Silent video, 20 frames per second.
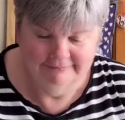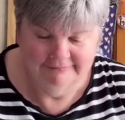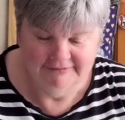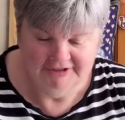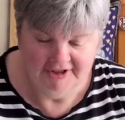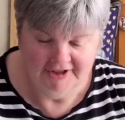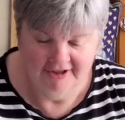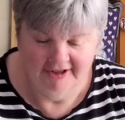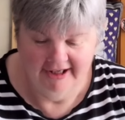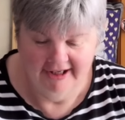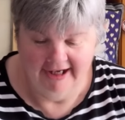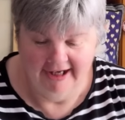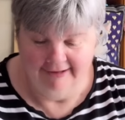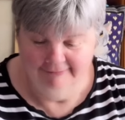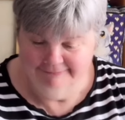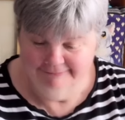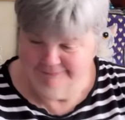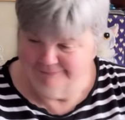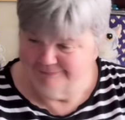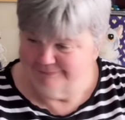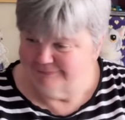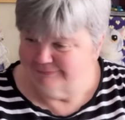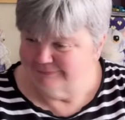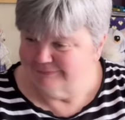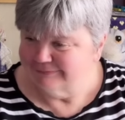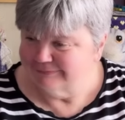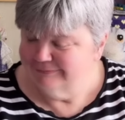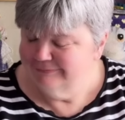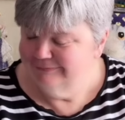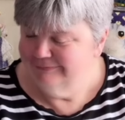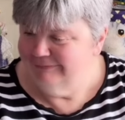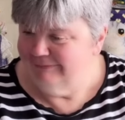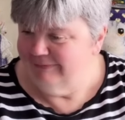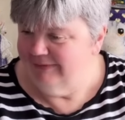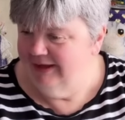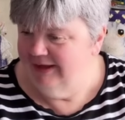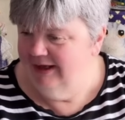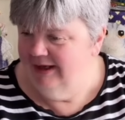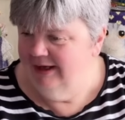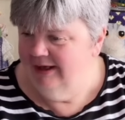So yeah,
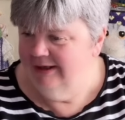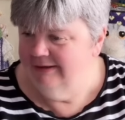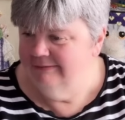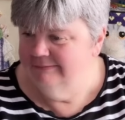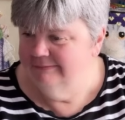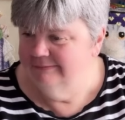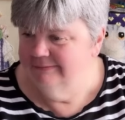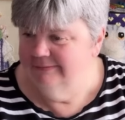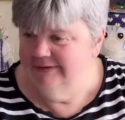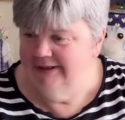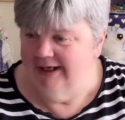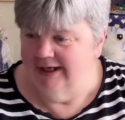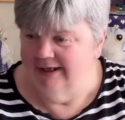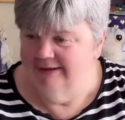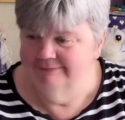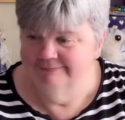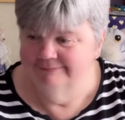yeah,